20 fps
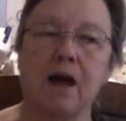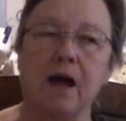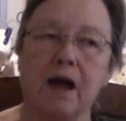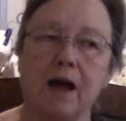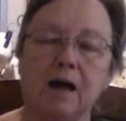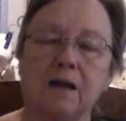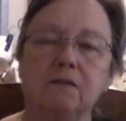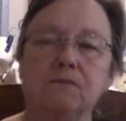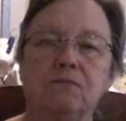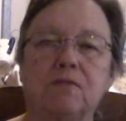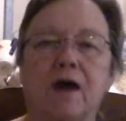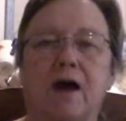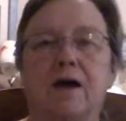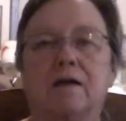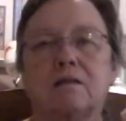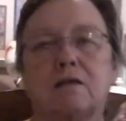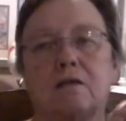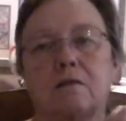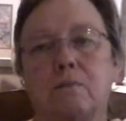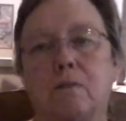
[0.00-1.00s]
out of
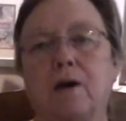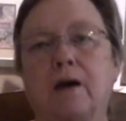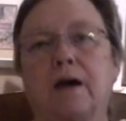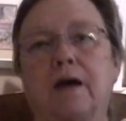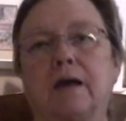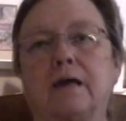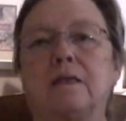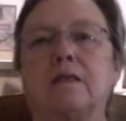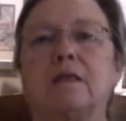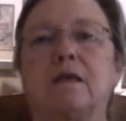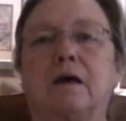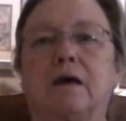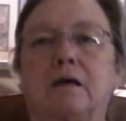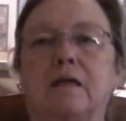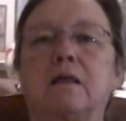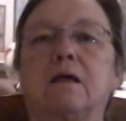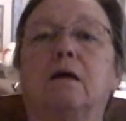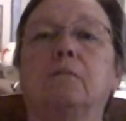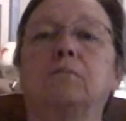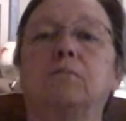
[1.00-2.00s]
that spice
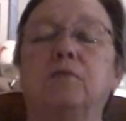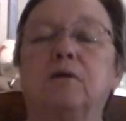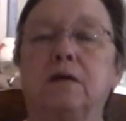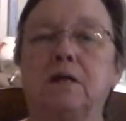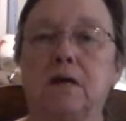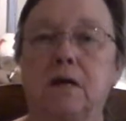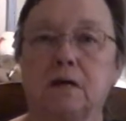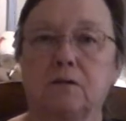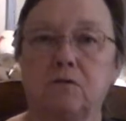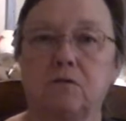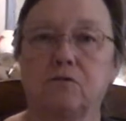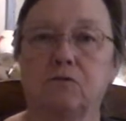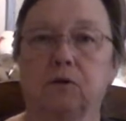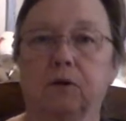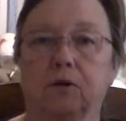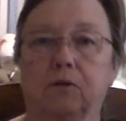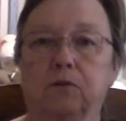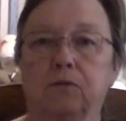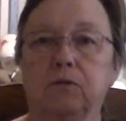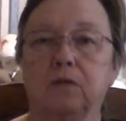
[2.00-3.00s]
except the
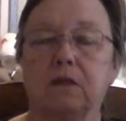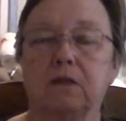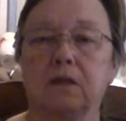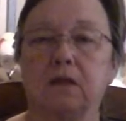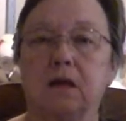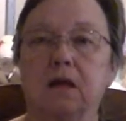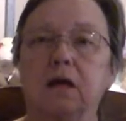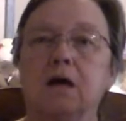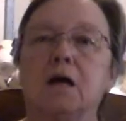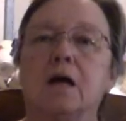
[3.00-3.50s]
dextrose,